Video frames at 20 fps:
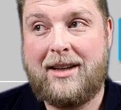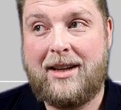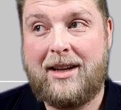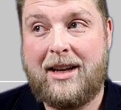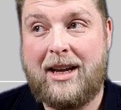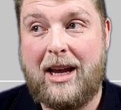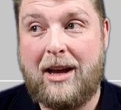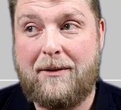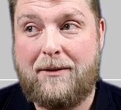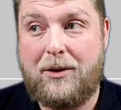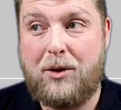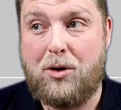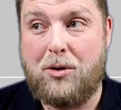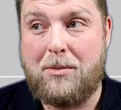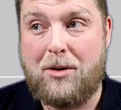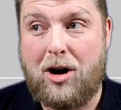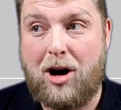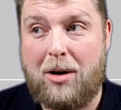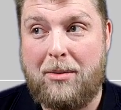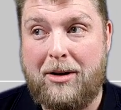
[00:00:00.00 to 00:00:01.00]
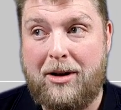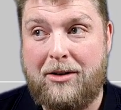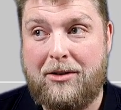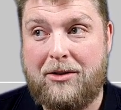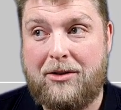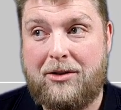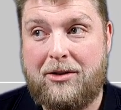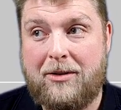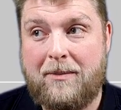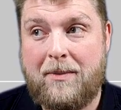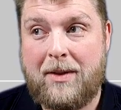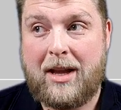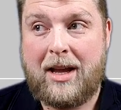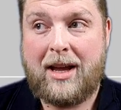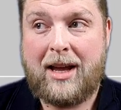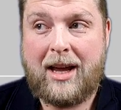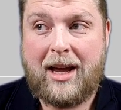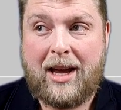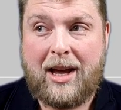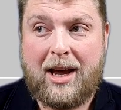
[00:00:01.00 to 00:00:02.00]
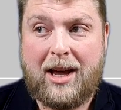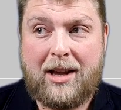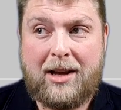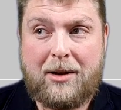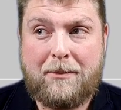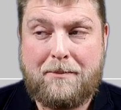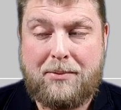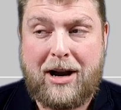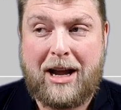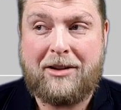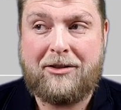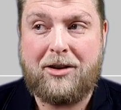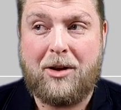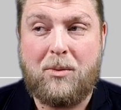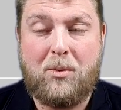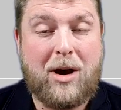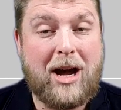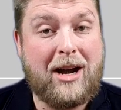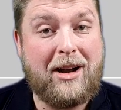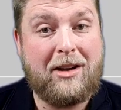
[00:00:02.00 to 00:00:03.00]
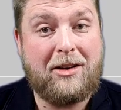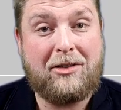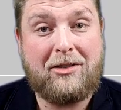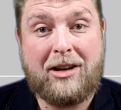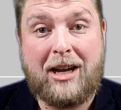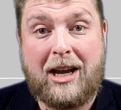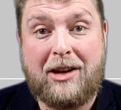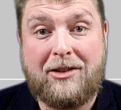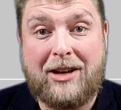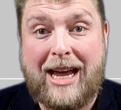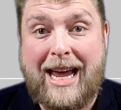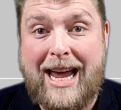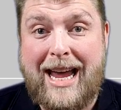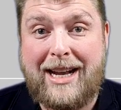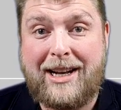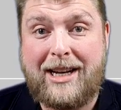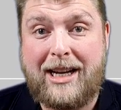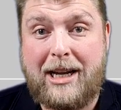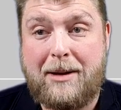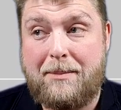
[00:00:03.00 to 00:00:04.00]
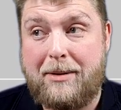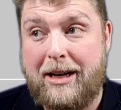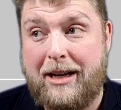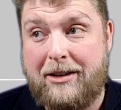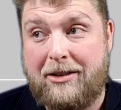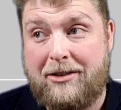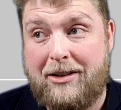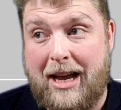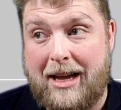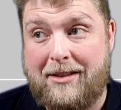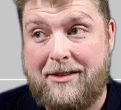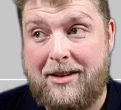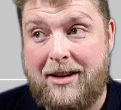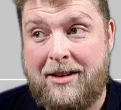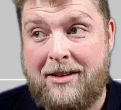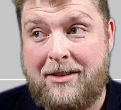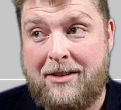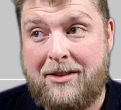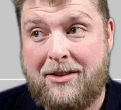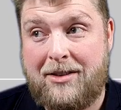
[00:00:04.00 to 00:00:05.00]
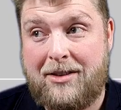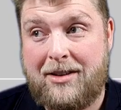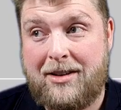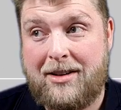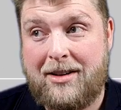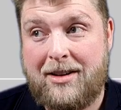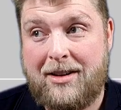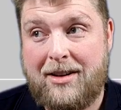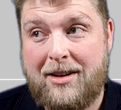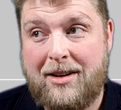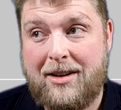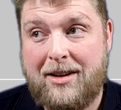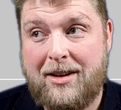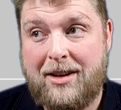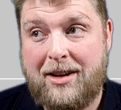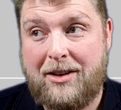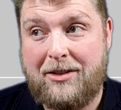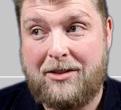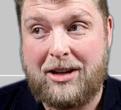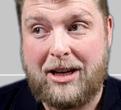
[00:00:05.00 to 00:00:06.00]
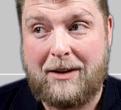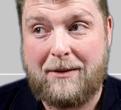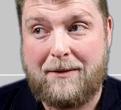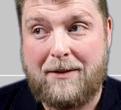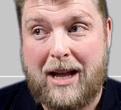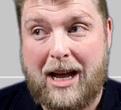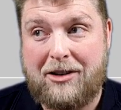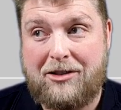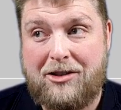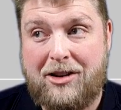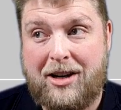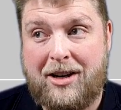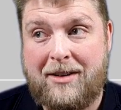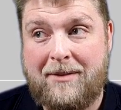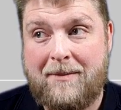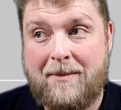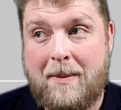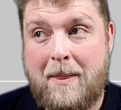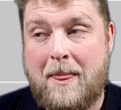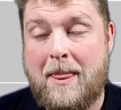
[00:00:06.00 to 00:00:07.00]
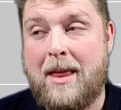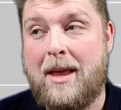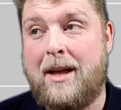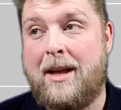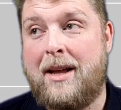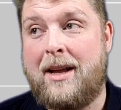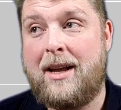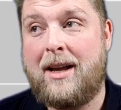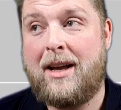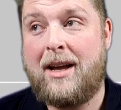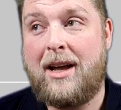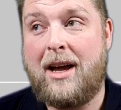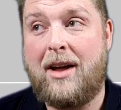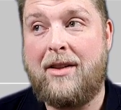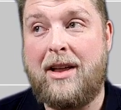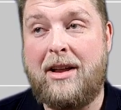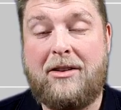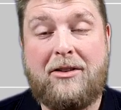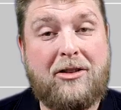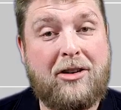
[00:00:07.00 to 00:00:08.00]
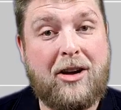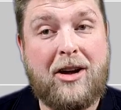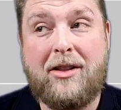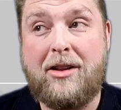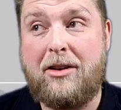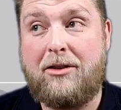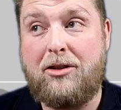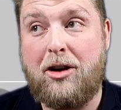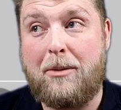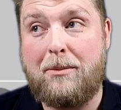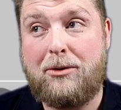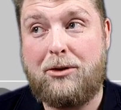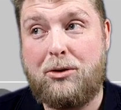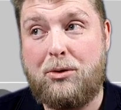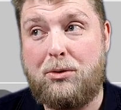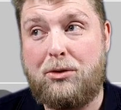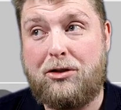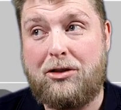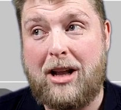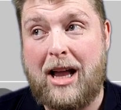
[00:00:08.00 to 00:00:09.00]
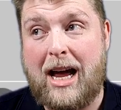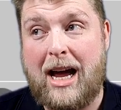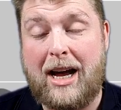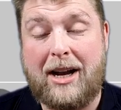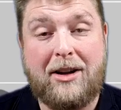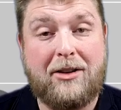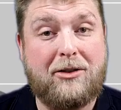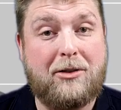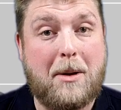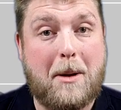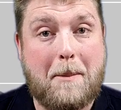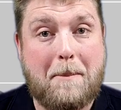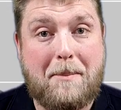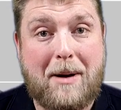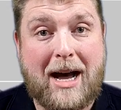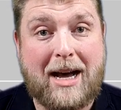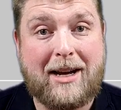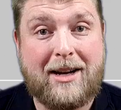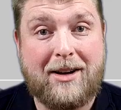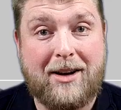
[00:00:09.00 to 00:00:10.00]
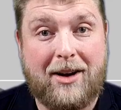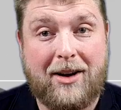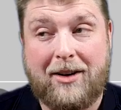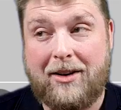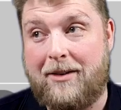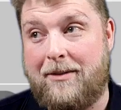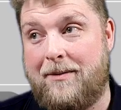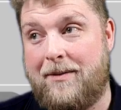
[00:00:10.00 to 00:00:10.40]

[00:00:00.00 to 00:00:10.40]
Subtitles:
Get a few moments. Press on where it says ADB settings. You see it flashing. And then turn the top two sliders back on.